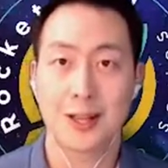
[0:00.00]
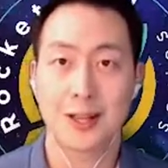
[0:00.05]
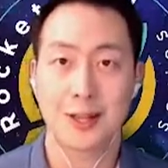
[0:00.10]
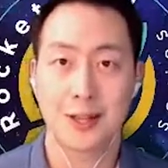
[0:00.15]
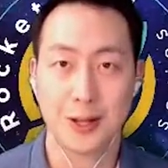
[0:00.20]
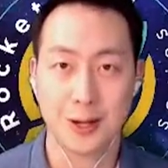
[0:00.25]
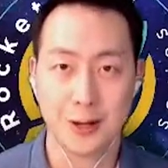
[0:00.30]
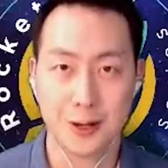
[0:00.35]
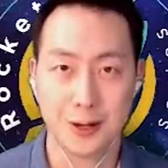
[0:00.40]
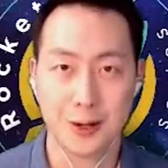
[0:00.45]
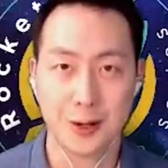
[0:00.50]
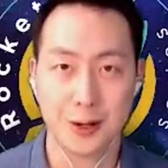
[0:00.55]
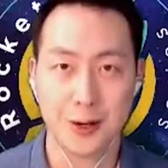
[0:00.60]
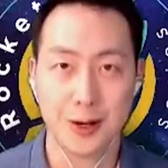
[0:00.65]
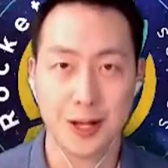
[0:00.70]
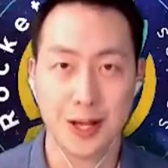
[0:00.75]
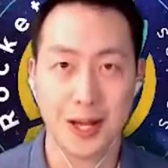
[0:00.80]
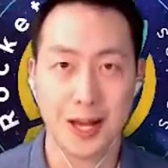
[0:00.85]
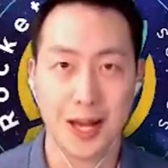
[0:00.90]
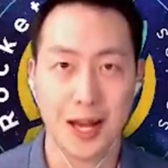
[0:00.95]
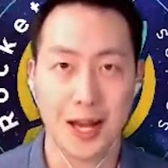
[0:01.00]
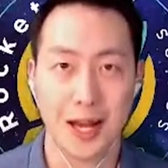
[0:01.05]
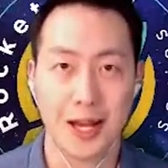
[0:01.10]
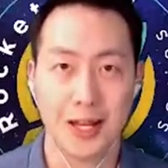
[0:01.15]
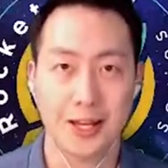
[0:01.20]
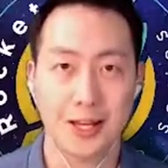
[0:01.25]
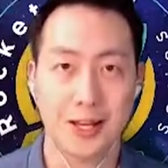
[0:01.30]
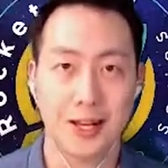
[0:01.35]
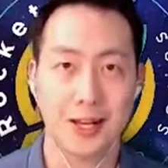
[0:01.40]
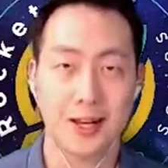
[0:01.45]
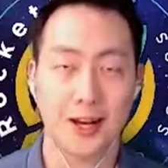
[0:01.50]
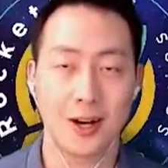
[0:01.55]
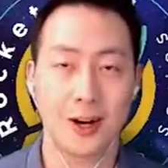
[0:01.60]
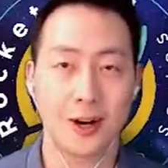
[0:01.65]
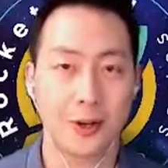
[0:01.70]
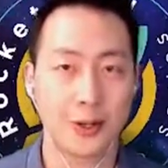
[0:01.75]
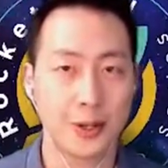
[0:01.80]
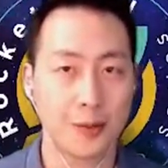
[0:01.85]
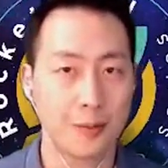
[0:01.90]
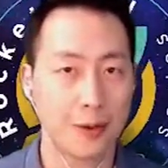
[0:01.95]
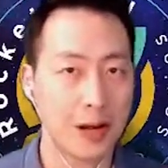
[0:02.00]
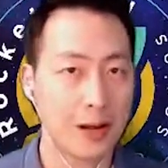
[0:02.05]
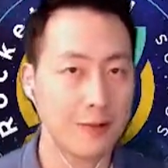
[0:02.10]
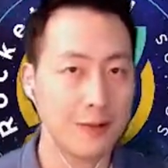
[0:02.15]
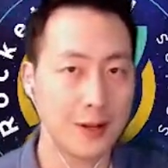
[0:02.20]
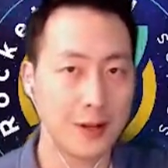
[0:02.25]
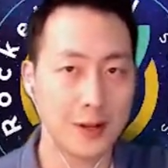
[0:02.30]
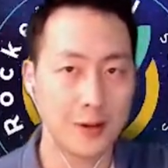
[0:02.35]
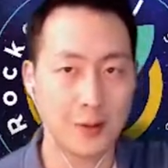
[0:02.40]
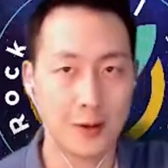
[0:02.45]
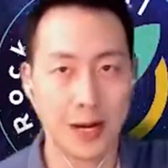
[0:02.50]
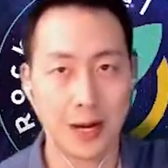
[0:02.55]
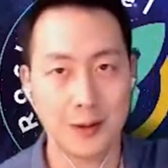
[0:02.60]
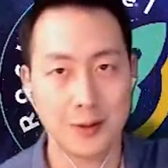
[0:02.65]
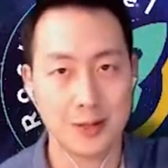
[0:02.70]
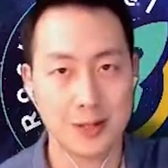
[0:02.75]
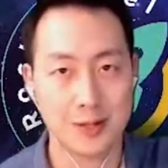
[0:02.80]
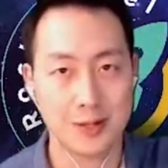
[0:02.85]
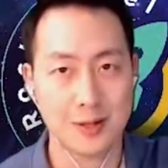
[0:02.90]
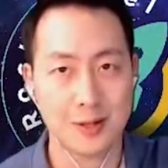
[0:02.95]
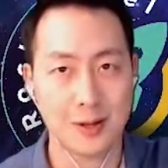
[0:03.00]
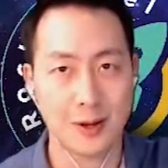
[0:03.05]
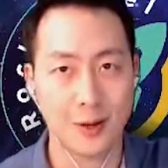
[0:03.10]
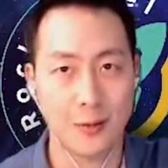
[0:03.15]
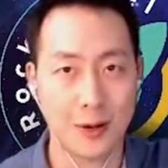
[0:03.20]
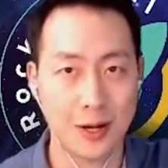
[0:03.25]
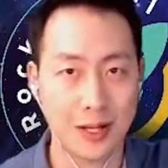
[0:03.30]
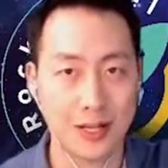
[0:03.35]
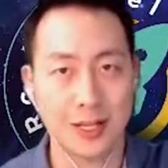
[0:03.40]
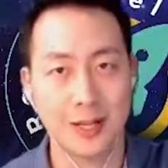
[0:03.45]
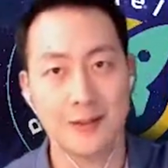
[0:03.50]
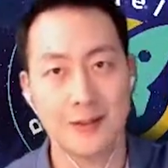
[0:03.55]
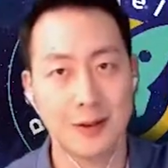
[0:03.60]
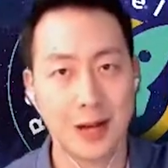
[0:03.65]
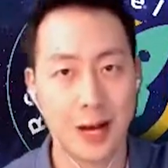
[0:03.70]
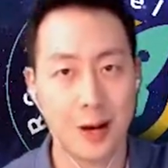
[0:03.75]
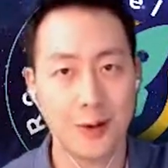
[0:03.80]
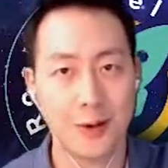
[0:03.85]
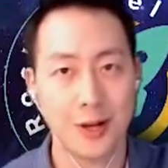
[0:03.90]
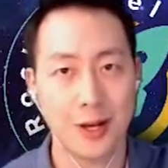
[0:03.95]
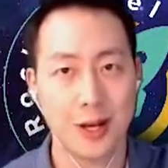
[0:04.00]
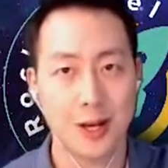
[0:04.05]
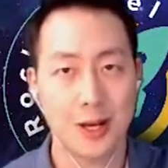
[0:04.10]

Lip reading: Thunder had all their private rounds already given out.